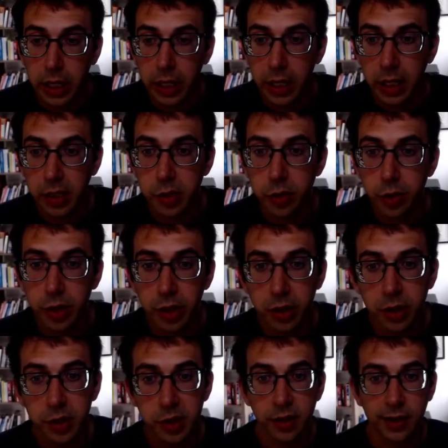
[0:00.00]
And so here
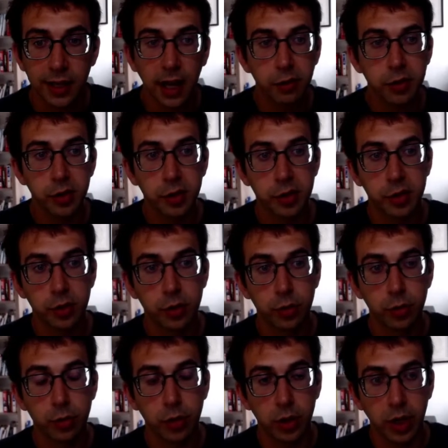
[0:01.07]
this allows us
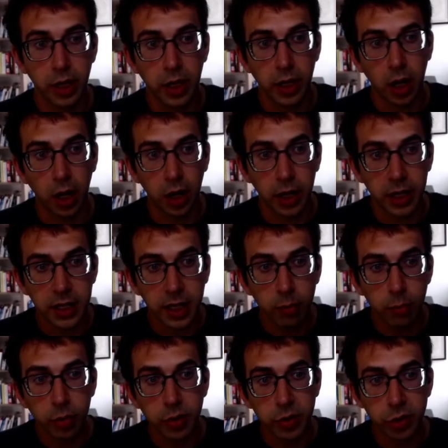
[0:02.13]
to uh,
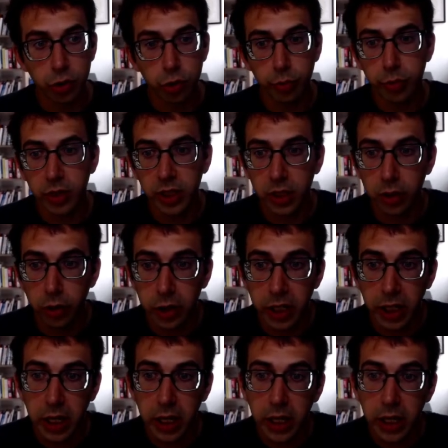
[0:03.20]
enable distributed learning